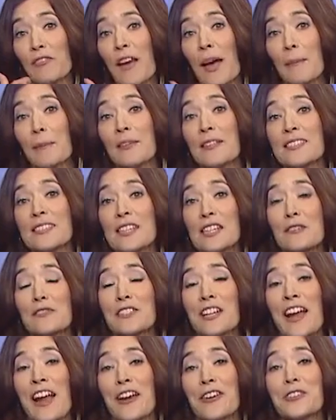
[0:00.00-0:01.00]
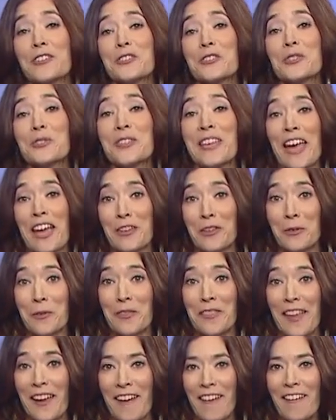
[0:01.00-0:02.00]
fabulous set of tires to get you
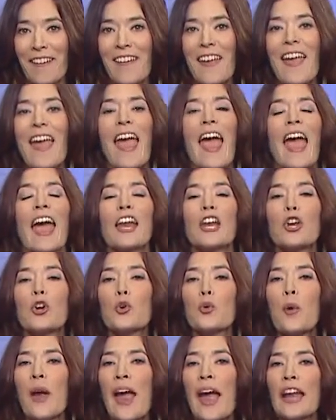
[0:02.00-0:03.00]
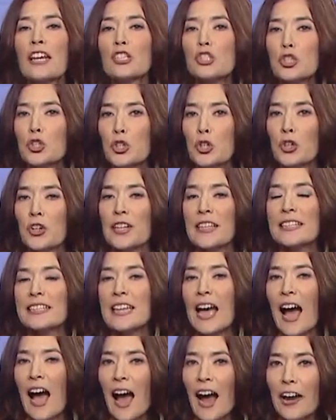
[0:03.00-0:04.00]
there. And a Grand Touring
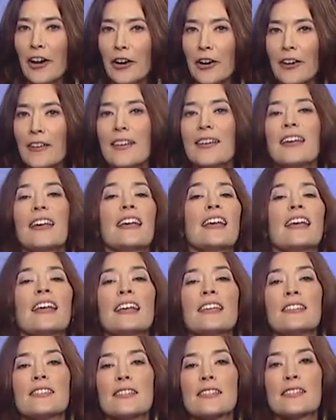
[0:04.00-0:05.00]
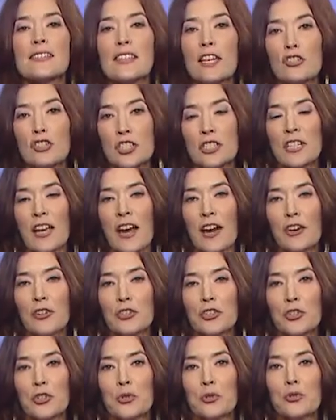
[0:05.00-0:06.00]
tire is such a tire
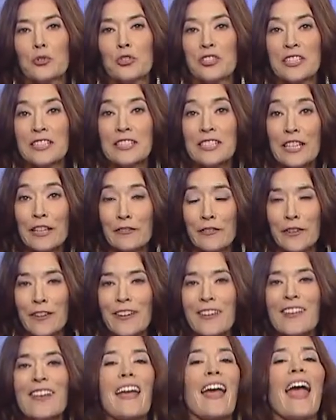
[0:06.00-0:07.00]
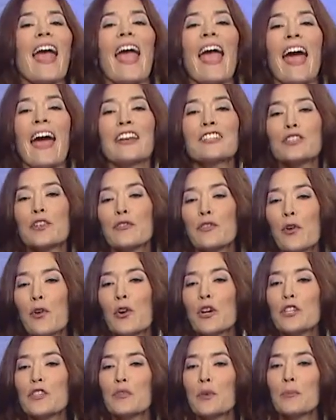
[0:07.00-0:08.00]
to deliver. And of
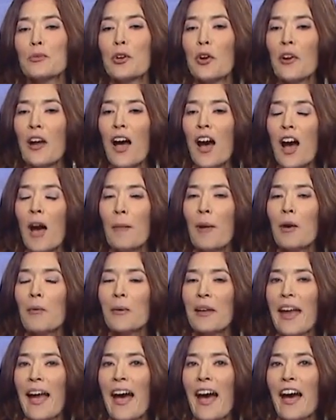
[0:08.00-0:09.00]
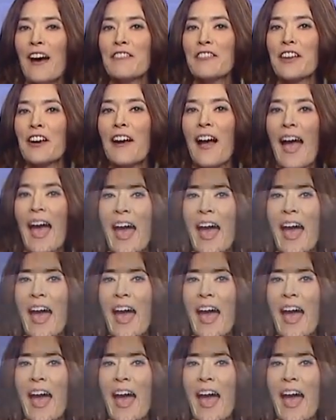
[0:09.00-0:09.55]
course, from Yokohama, we have their